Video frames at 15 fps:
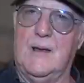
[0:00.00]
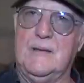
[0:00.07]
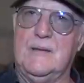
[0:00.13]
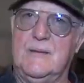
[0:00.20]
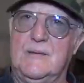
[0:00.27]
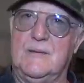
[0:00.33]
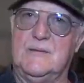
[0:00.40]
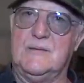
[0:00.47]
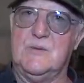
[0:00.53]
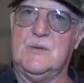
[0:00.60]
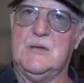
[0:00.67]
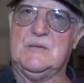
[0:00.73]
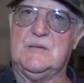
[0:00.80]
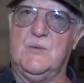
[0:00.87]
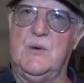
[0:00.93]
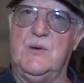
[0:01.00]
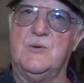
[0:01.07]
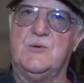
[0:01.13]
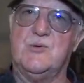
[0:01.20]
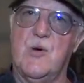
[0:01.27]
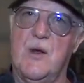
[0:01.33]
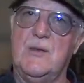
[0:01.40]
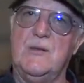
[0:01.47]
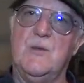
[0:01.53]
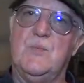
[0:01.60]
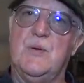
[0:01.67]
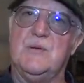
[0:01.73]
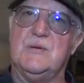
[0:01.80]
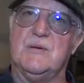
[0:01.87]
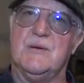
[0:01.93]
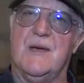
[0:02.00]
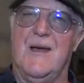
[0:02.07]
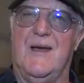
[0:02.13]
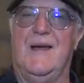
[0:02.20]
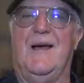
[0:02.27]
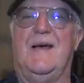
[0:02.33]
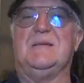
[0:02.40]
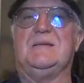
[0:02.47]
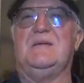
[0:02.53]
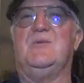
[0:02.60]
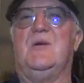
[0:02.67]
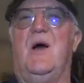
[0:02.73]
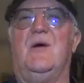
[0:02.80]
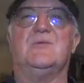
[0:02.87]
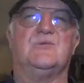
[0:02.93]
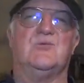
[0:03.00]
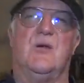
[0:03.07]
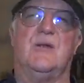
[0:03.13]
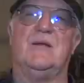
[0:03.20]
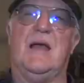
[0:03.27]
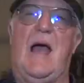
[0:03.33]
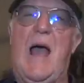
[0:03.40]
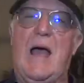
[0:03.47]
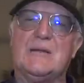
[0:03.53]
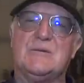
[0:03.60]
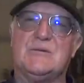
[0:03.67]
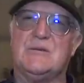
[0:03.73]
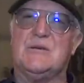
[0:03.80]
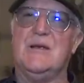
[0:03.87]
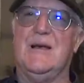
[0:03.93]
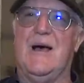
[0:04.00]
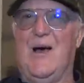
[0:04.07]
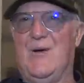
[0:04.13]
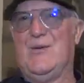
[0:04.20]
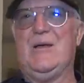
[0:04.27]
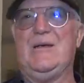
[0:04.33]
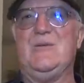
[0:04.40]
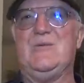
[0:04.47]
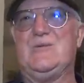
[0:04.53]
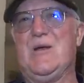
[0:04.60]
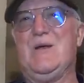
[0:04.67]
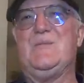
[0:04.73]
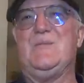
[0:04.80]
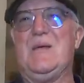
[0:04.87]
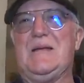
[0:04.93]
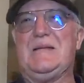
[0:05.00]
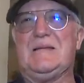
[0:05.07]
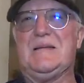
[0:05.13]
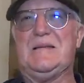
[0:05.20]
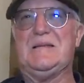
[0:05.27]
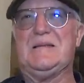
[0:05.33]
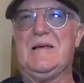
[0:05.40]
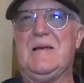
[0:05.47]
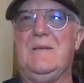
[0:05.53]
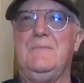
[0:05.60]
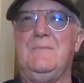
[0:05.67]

And some kids say, well, you train the pigeon. You can't train cats, how can you train pigeons?